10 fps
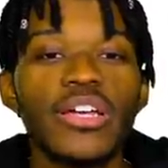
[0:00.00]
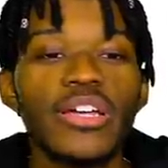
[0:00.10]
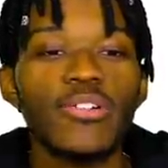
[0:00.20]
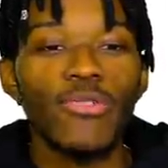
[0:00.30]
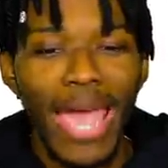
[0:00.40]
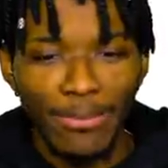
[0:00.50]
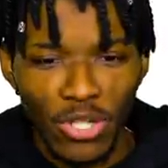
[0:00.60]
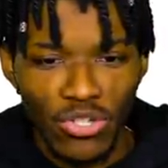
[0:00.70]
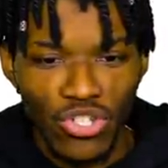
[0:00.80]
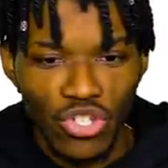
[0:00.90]

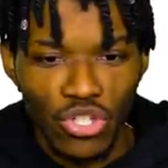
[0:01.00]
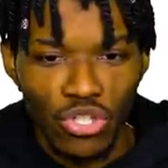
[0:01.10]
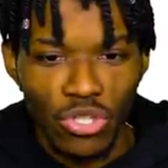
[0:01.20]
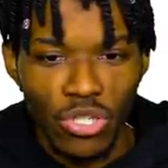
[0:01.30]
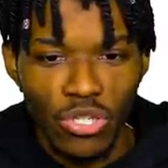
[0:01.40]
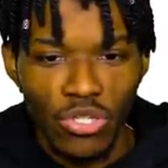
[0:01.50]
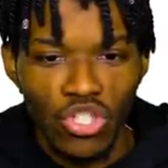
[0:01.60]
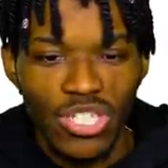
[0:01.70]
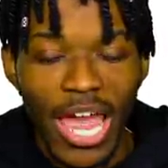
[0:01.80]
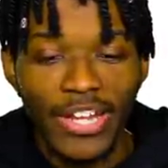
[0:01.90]
Raptors
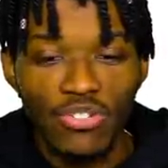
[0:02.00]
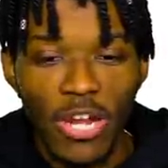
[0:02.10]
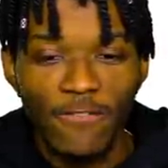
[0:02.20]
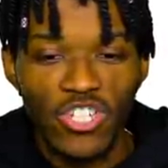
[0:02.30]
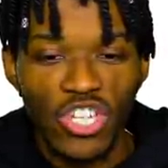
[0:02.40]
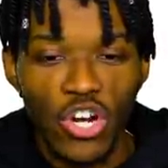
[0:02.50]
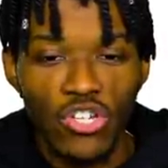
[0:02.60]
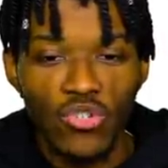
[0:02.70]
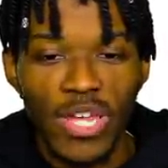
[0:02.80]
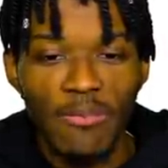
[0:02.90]
sign and trade for
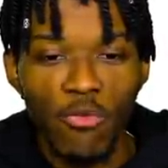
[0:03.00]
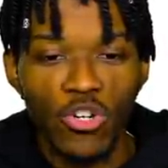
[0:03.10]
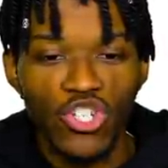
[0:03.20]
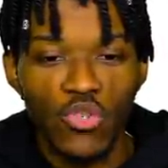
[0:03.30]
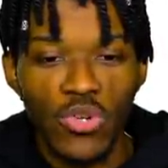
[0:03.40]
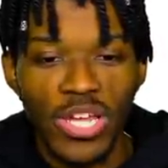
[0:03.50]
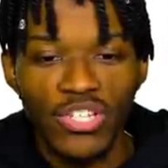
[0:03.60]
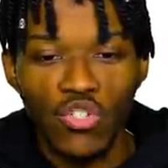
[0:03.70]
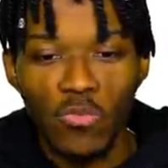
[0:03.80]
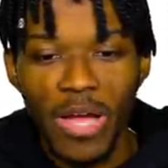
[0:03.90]
Serge. You get more shooting and
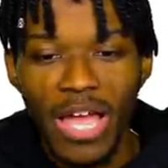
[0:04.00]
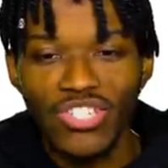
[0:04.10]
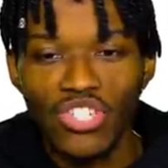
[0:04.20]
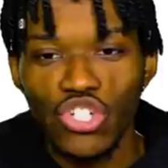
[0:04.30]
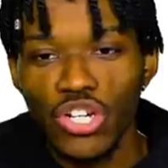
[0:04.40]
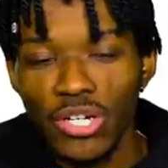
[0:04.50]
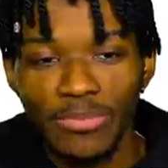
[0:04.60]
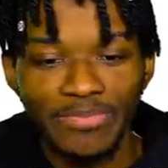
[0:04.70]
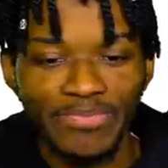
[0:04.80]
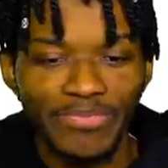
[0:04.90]
Zubac. sure.
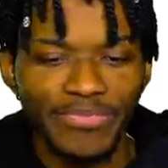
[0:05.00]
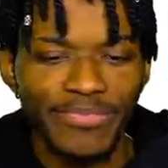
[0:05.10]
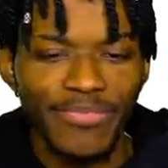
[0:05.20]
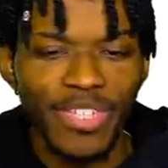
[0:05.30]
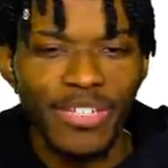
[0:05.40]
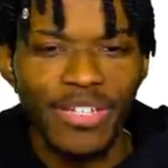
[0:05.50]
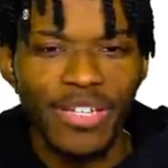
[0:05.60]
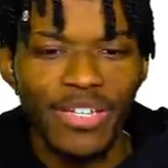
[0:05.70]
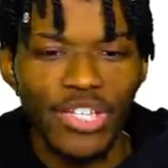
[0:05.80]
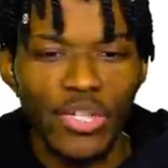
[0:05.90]

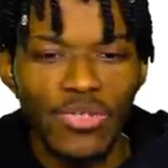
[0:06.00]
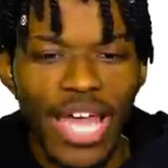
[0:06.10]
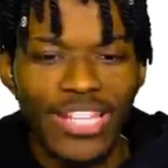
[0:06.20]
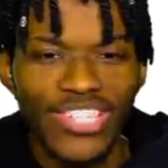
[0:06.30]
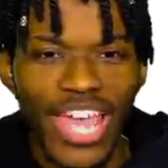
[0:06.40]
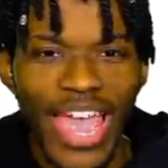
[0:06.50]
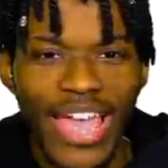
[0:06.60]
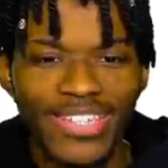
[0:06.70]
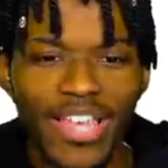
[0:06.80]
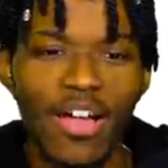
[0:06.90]
Utah
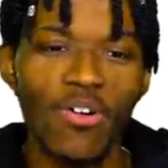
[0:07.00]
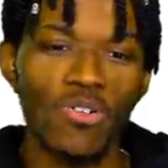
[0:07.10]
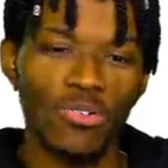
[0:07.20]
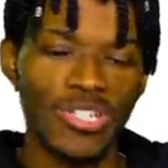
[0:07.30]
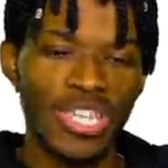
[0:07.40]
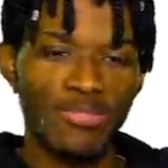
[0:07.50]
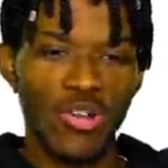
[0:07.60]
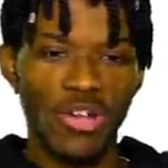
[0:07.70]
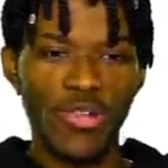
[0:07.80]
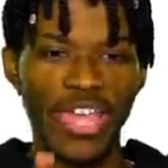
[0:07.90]
Jazz. Uh oh, three team
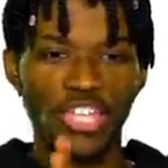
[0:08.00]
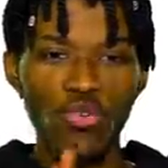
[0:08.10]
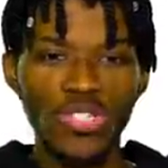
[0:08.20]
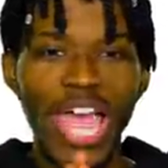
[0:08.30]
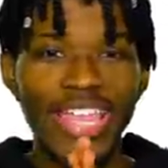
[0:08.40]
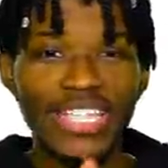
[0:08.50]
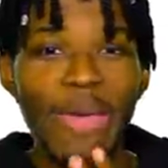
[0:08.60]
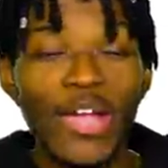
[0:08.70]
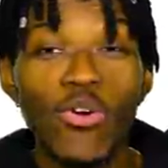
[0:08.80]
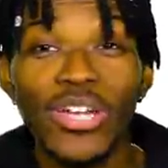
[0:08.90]
trade. Okay, Utah gets
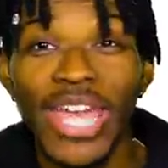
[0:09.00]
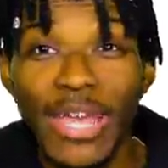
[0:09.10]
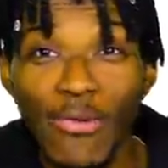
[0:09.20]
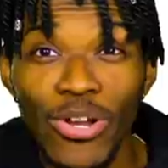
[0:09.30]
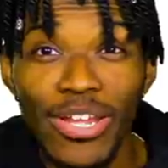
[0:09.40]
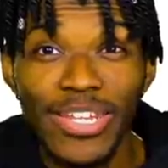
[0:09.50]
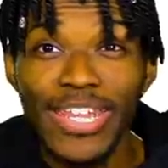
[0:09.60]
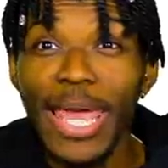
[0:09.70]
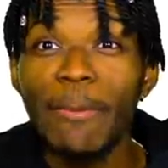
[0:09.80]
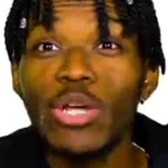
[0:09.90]
back Gordon Hayward. Then
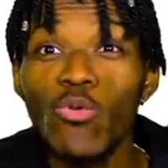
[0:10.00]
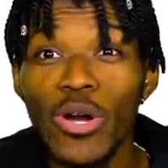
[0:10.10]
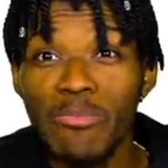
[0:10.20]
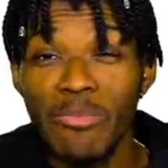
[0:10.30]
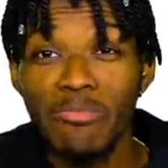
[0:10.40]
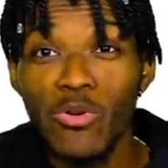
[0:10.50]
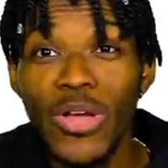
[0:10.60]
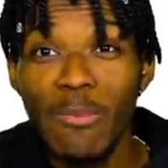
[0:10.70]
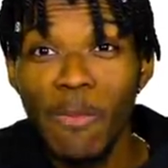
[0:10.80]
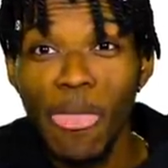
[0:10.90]
they boo him. Boo
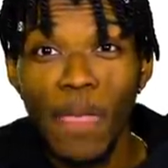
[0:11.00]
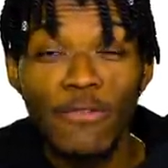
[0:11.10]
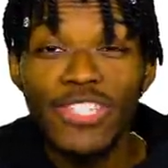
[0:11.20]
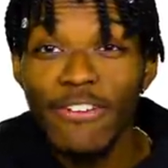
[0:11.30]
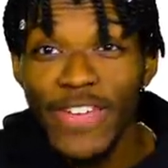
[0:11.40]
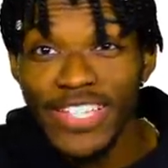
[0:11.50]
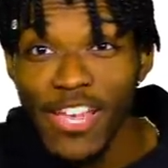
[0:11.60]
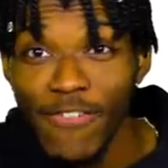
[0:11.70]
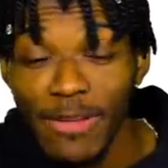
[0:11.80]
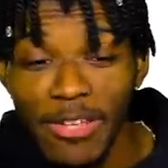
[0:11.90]
him. Utah fans, how you
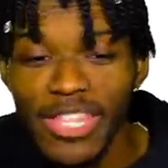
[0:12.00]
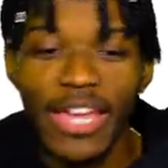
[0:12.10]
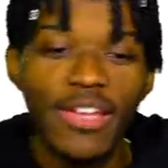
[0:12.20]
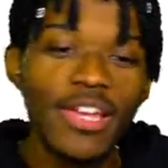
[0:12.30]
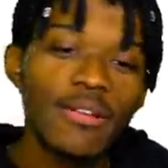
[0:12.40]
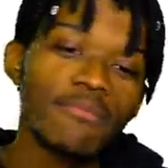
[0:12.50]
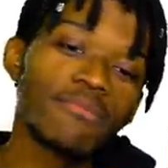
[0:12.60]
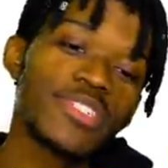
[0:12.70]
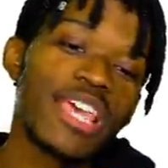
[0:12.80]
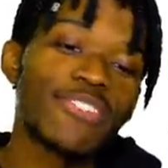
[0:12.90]
feel about that?
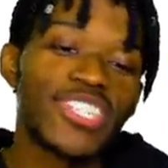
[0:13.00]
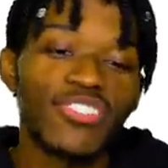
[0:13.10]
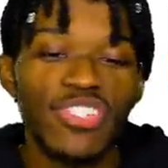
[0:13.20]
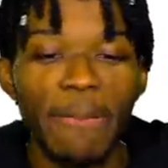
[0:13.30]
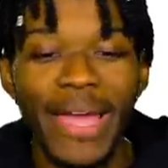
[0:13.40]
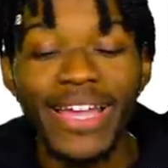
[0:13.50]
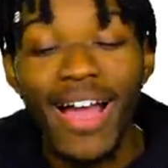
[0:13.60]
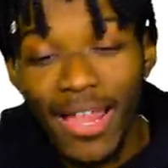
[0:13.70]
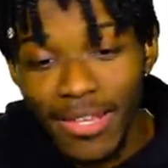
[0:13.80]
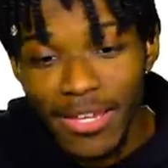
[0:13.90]
76ers get Mike
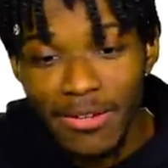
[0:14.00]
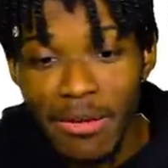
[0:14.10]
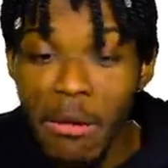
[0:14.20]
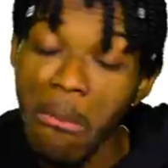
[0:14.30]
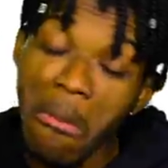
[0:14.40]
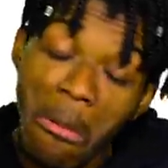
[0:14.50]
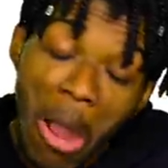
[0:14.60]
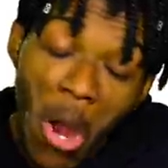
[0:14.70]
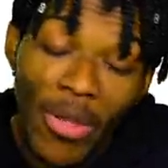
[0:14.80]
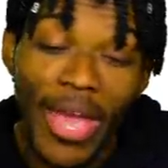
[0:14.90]
Conley.
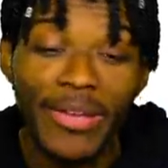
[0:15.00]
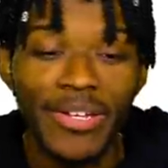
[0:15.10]
Okay.